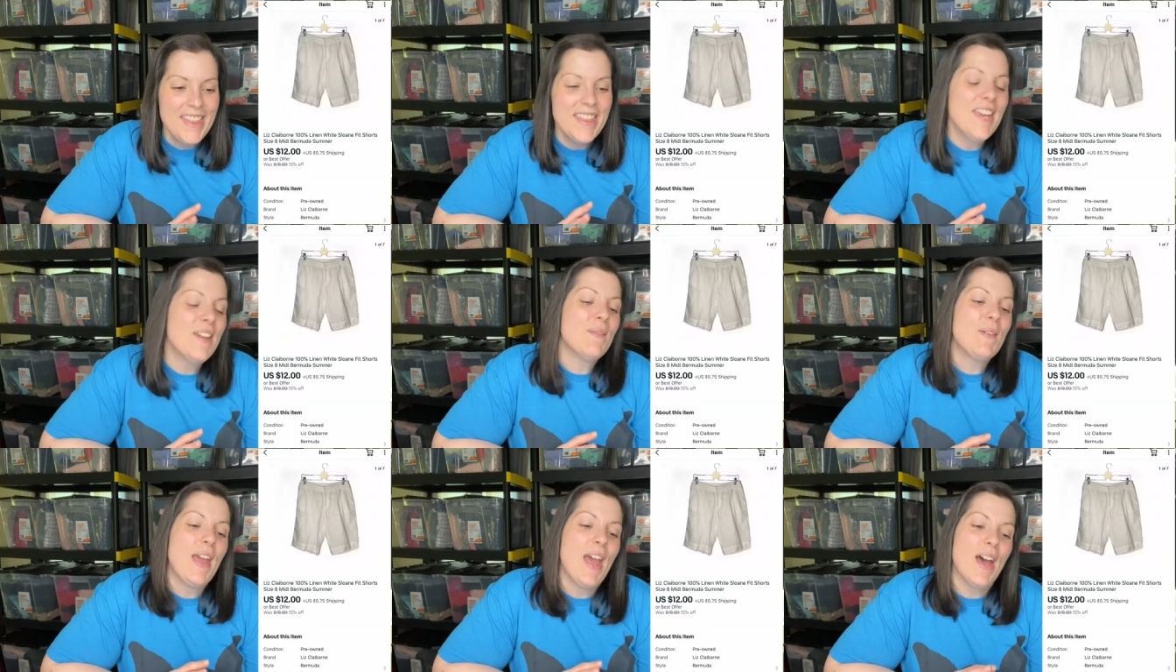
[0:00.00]

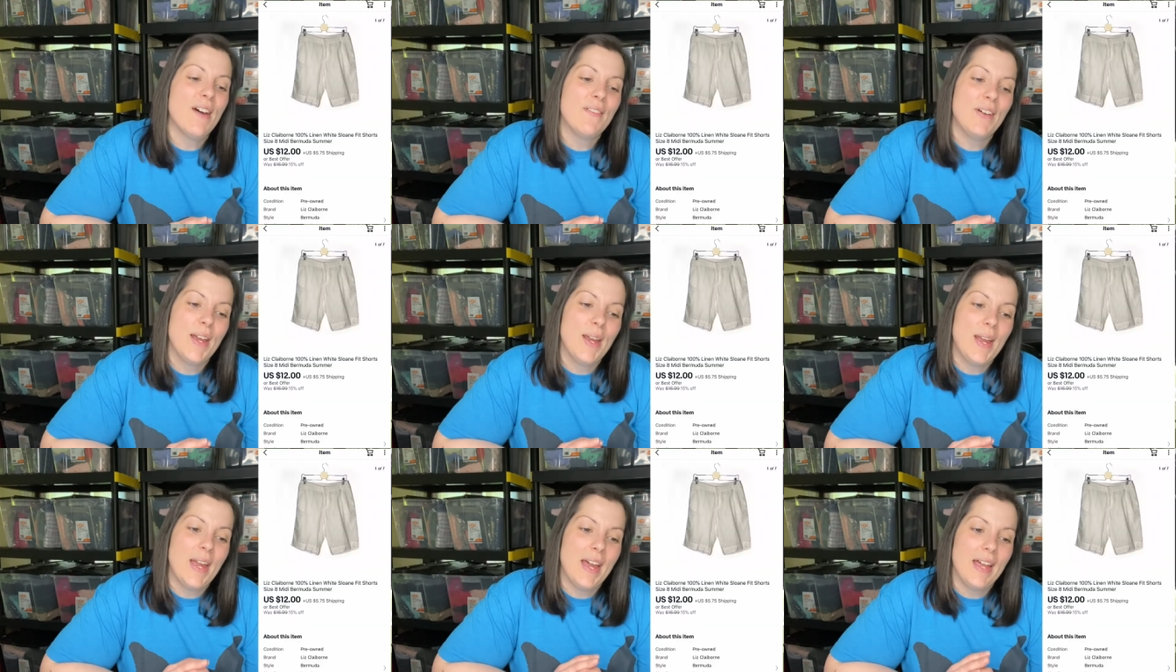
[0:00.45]
Then we have
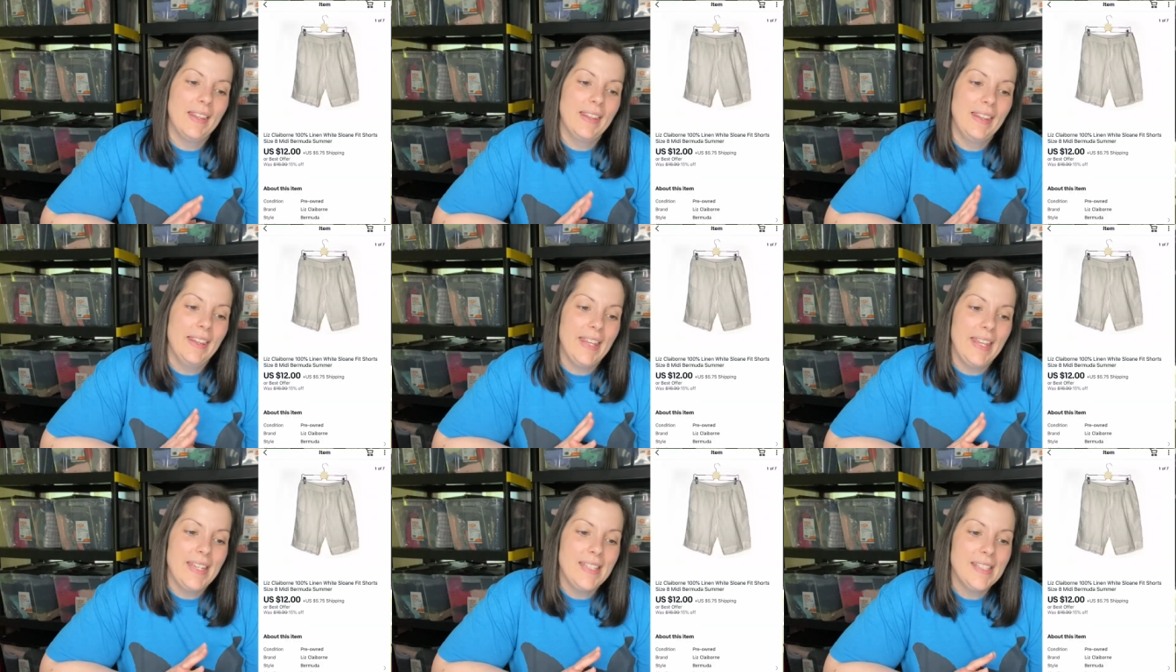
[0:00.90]
a, a
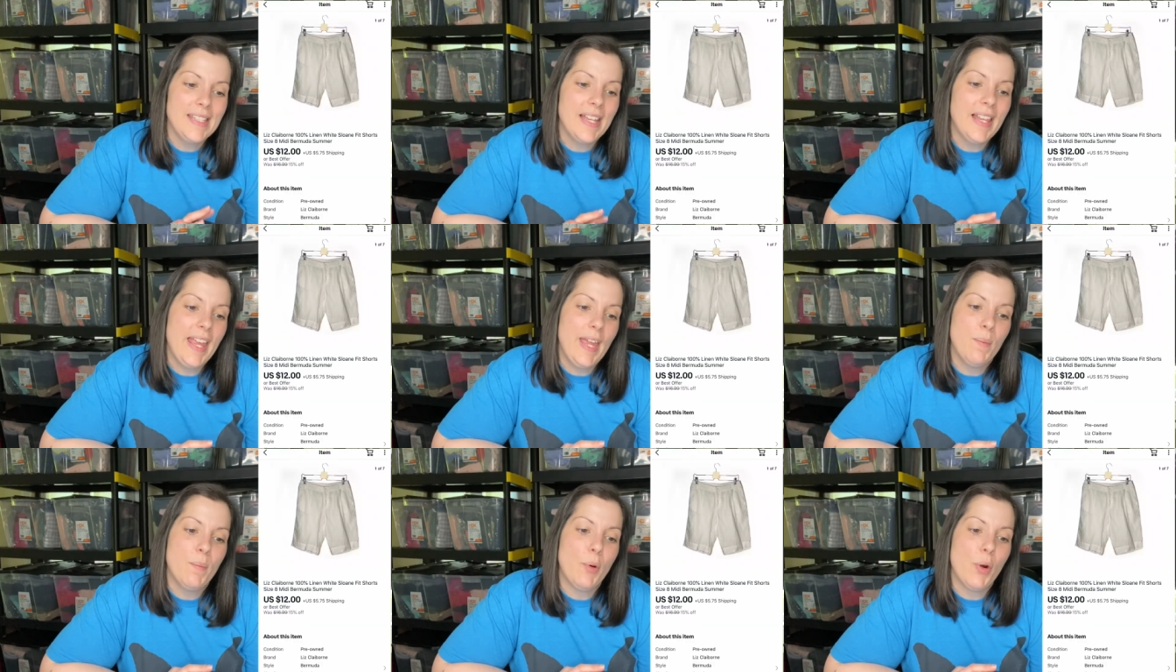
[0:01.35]
Liz
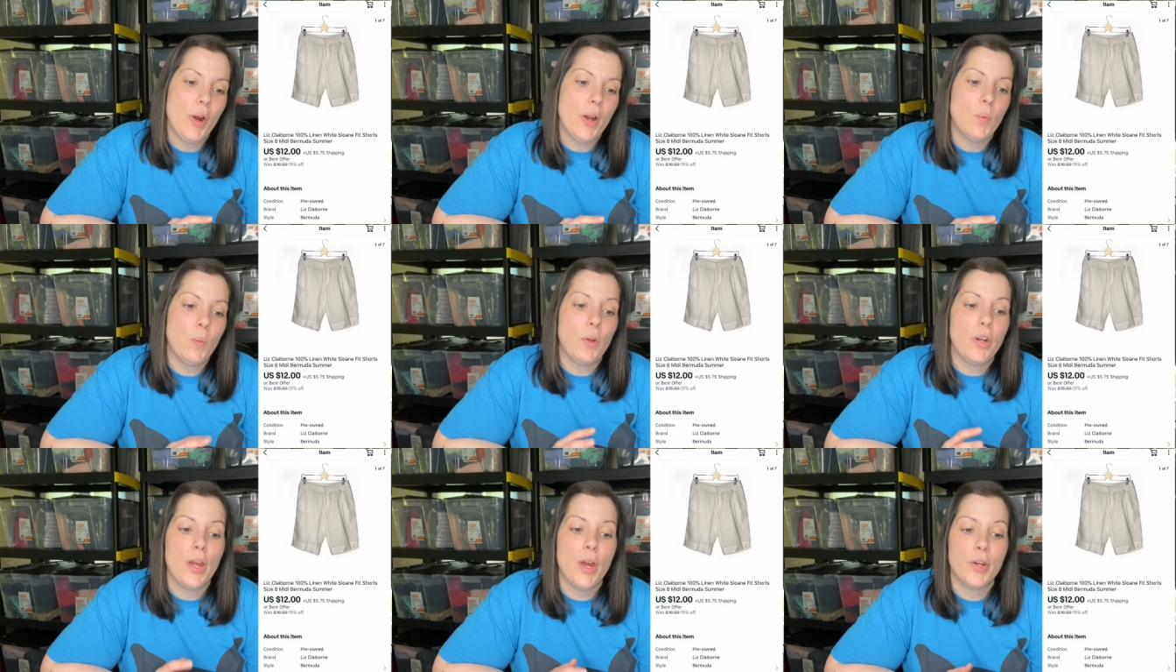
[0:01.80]

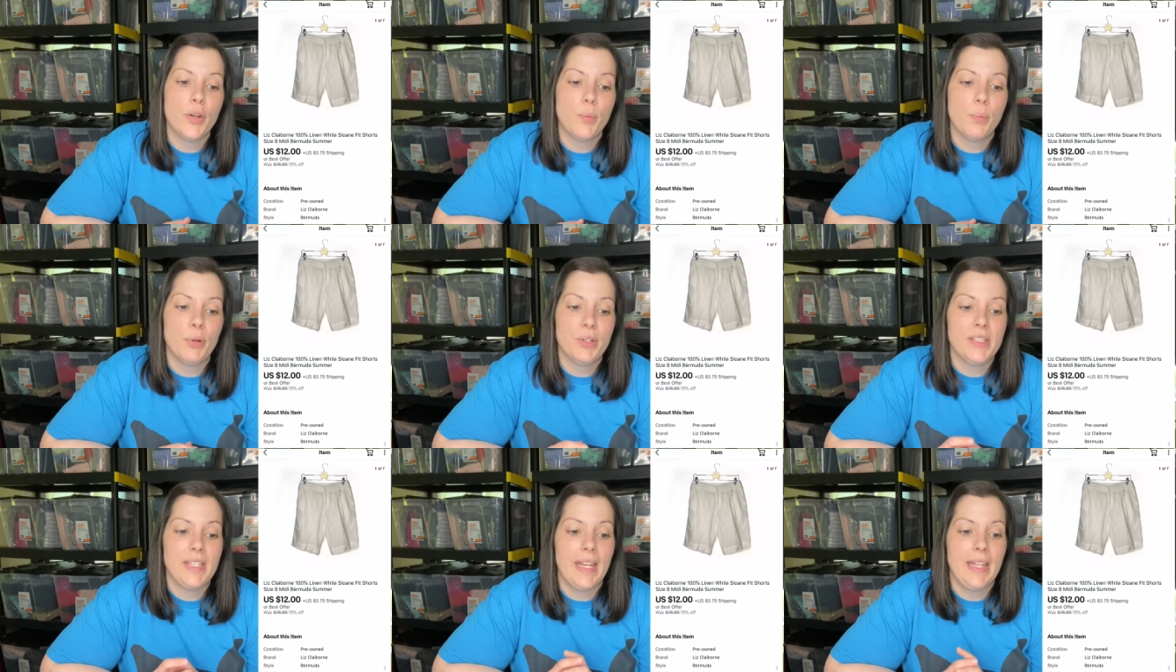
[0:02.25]
Claiborne
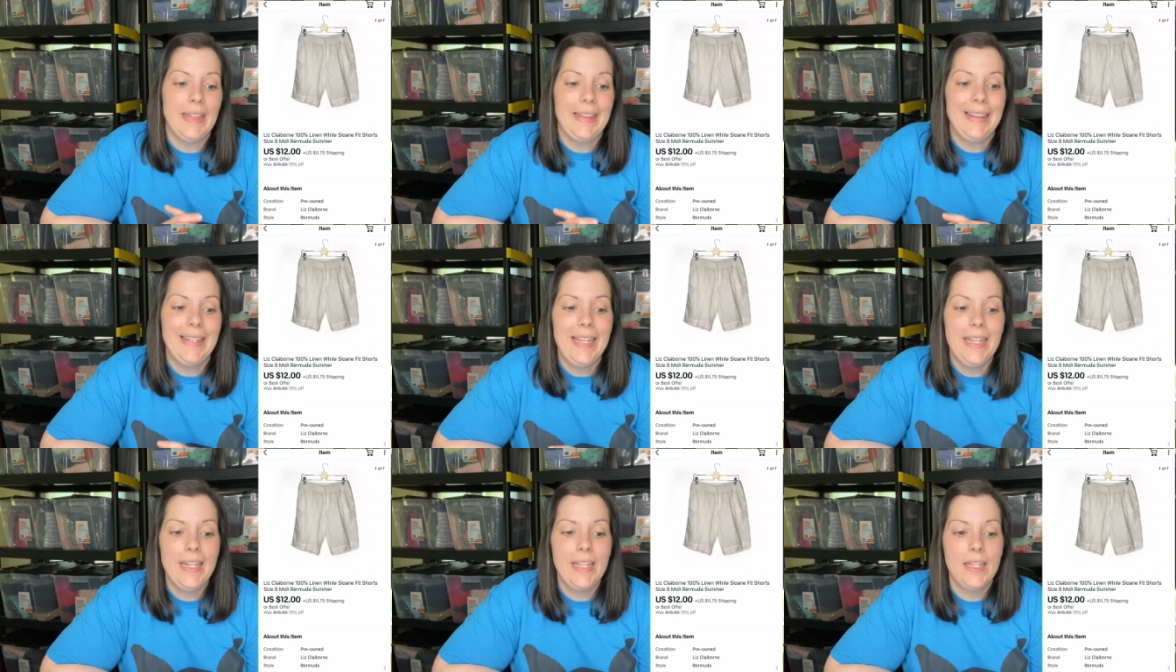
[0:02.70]
100%
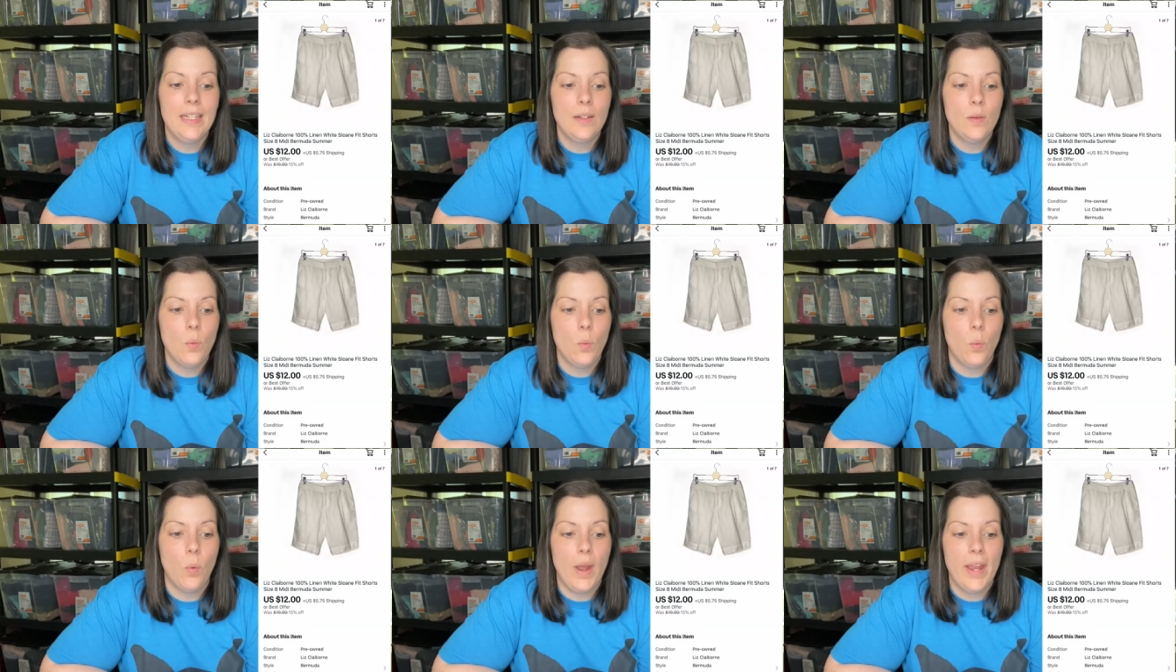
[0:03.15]
linen
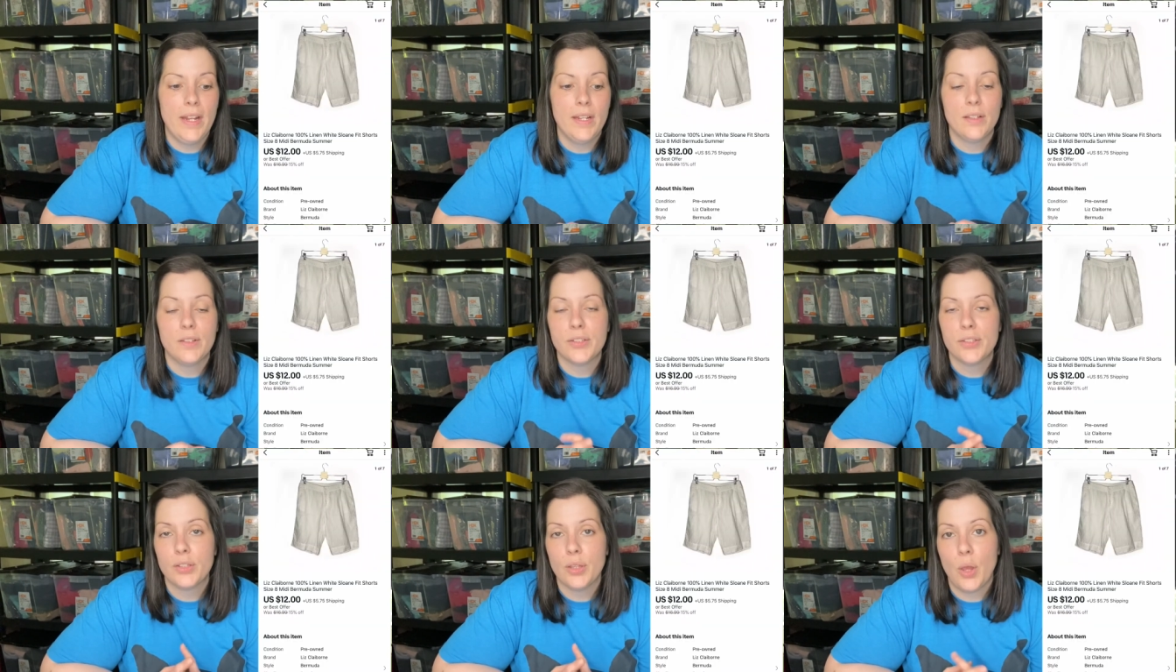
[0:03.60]

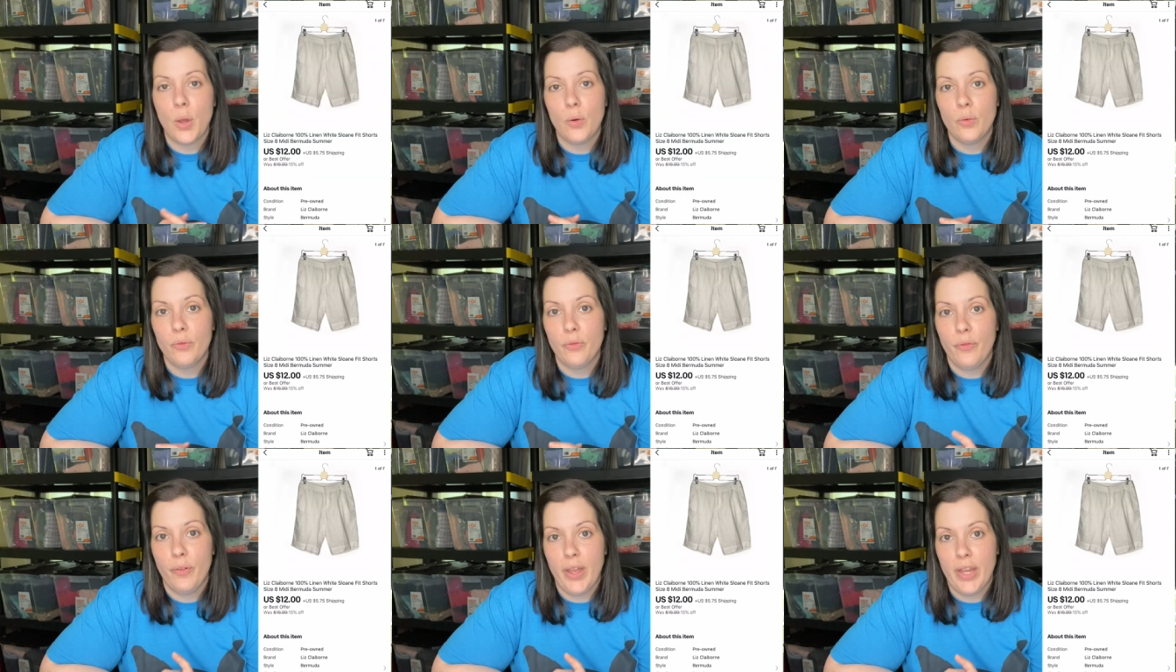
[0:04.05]
white
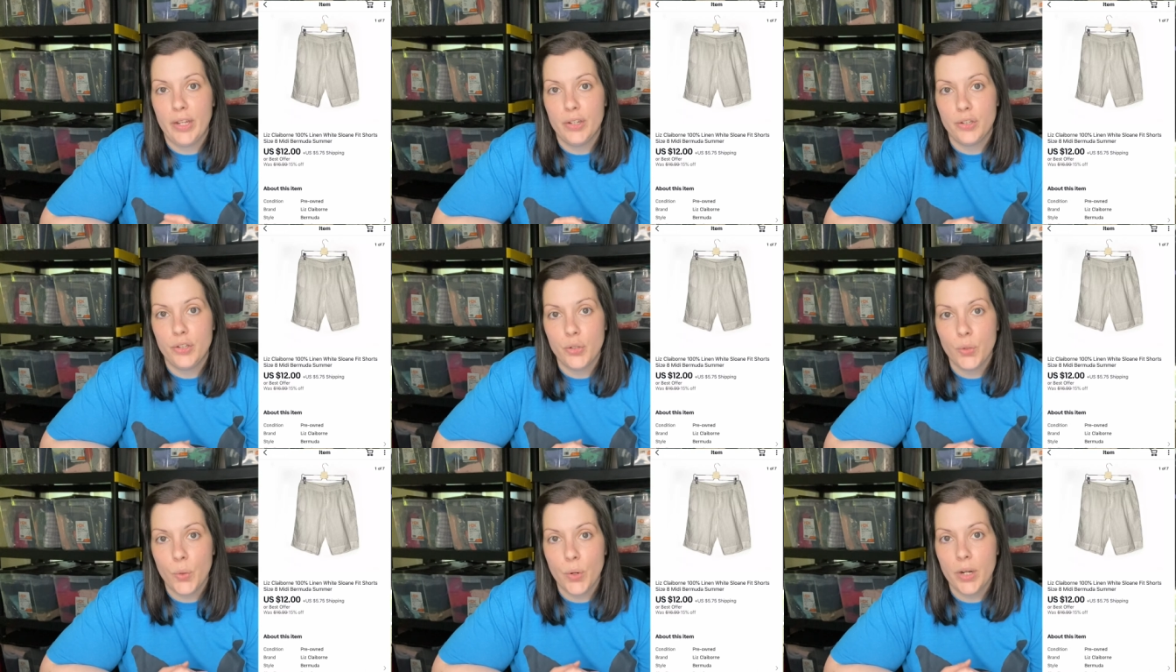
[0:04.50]
Sloan fit
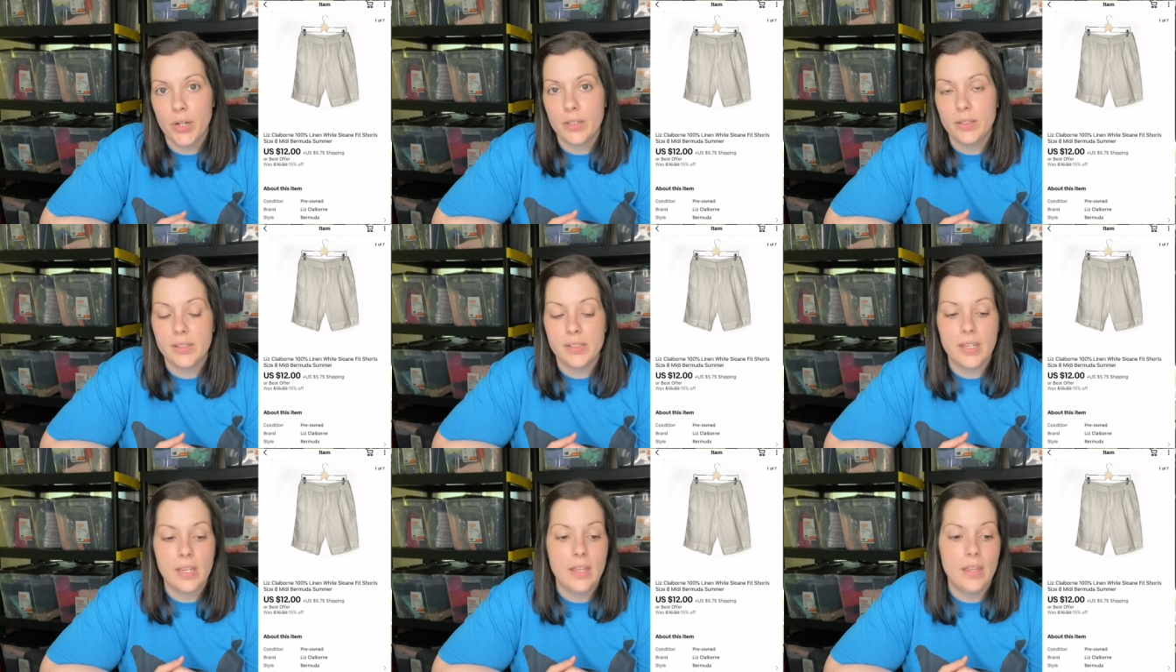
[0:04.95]

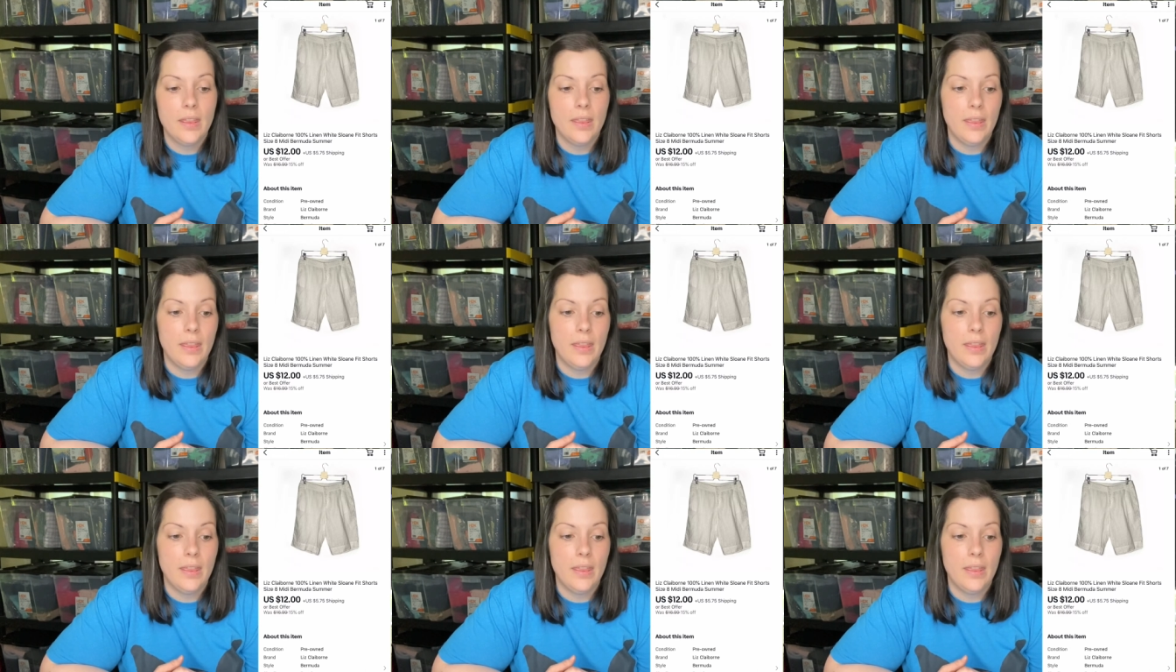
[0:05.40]
shorts.